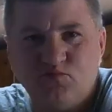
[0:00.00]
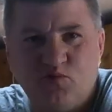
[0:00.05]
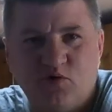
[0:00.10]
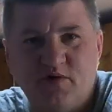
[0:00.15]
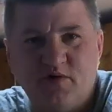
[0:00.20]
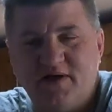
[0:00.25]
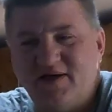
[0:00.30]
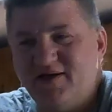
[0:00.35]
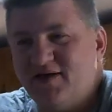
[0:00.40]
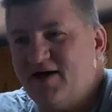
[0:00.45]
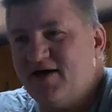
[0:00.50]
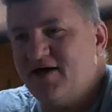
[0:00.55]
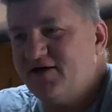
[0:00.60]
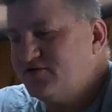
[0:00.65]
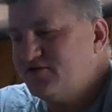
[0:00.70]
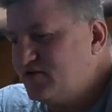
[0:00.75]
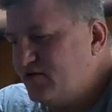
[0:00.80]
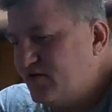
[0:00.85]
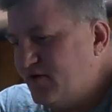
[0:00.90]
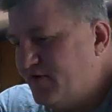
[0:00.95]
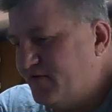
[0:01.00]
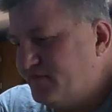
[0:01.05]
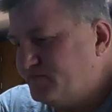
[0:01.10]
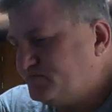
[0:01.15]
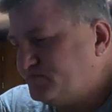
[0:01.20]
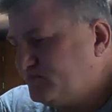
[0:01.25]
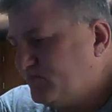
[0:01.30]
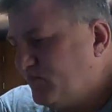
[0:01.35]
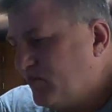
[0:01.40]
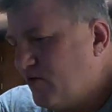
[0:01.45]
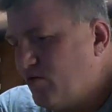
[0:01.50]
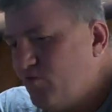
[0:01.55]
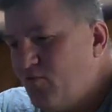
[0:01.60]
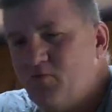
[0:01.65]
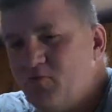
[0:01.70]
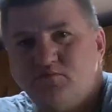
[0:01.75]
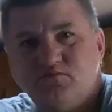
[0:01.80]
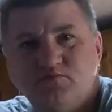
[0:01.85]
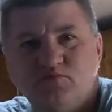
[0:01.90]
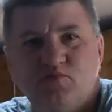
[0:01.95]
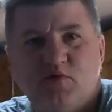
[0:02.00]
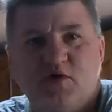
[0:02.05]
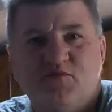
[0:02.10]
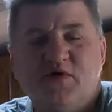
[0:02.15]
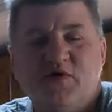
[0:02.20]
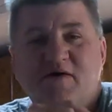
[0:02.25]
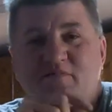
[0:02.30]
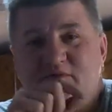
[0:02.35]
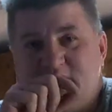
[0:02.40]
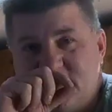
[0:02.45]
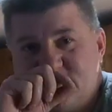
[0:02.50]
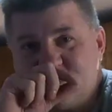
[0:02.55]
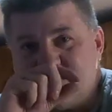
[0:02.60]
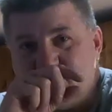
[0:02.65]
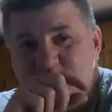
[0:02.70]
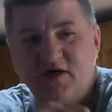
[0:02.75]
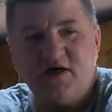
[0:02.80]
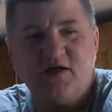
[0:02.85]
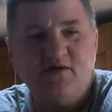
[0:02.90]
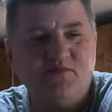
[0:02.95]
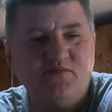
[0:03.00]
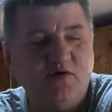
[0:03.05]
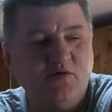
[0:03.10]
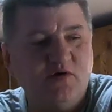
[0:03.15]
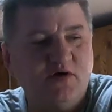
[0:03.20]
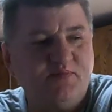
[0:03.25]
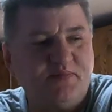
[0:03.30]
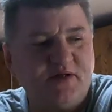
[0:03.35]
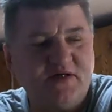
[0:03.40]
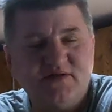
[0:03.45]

we're gonna eat, guys. Uh, if you haven't done so yet, if you would,